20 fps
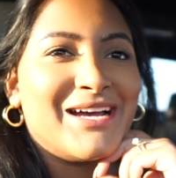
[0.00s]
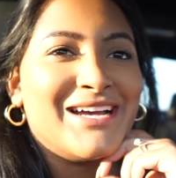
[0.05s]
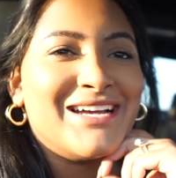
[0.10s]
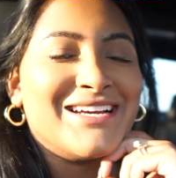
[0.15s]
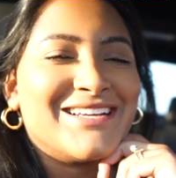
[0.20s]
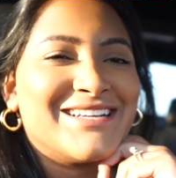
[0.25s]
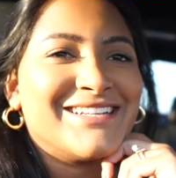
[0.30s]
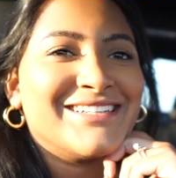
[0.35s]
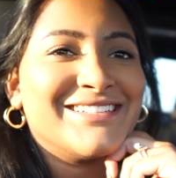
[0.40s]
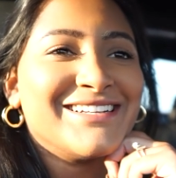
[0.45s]

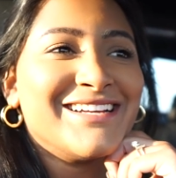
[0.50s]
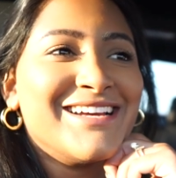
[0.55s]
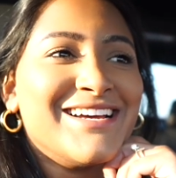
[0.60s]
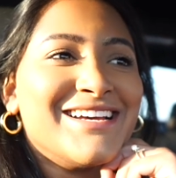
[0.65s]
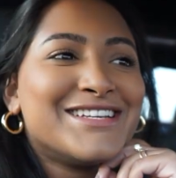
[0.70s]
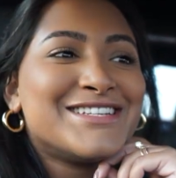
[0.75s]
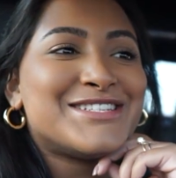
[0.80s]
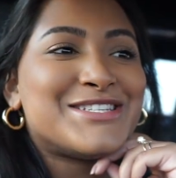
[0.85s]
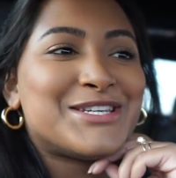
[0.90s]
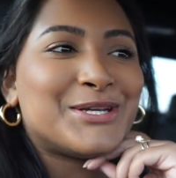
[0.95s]

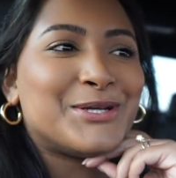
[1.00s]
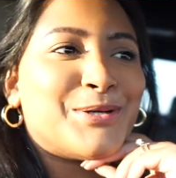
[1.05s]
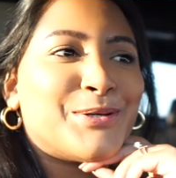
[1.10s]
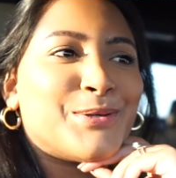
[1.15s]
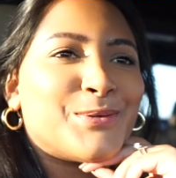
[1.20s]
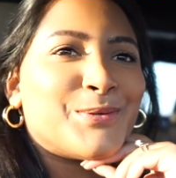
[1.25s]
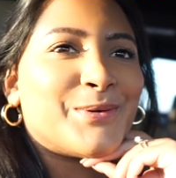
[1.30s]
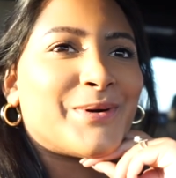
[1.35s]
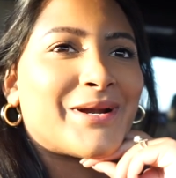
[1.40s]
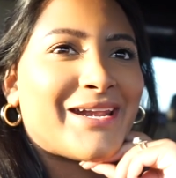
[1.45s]

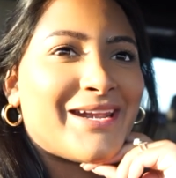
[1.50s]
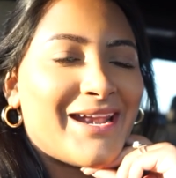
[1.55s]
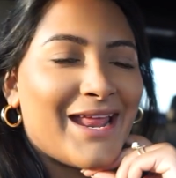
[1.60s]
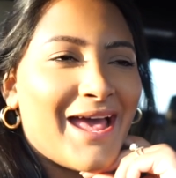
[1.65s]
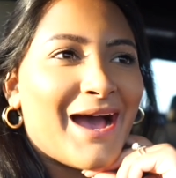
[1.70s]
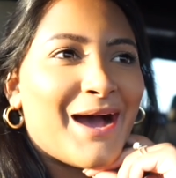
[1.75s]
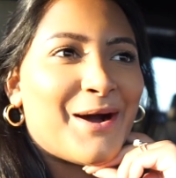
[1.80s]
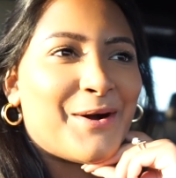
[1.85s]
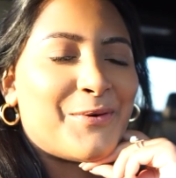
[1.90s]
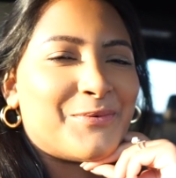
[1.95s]
to
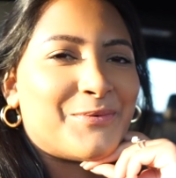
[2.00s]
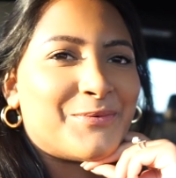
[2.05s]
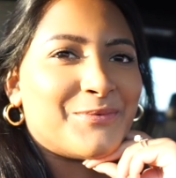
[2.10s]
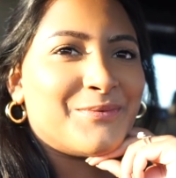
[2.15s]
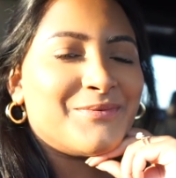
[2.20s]
now,